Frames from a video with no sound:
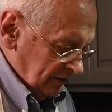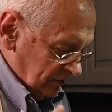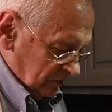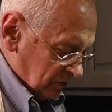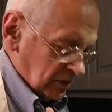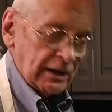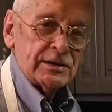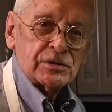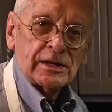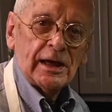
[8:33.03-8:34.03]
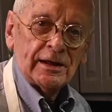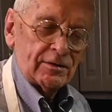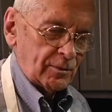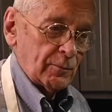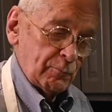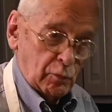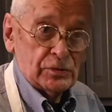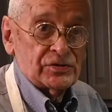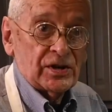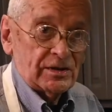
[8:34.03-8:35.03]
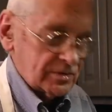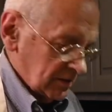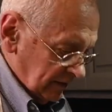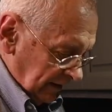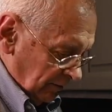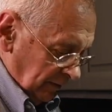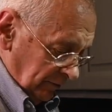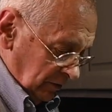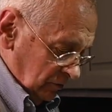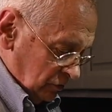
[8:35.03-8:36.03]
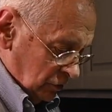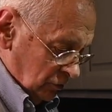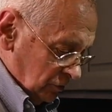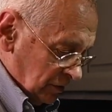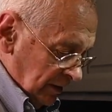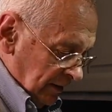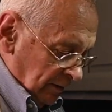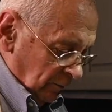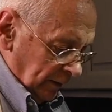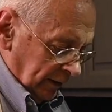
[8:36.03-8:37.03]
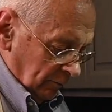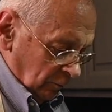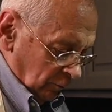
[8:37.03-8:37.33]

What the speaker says: to slice that or present it however you choose, we can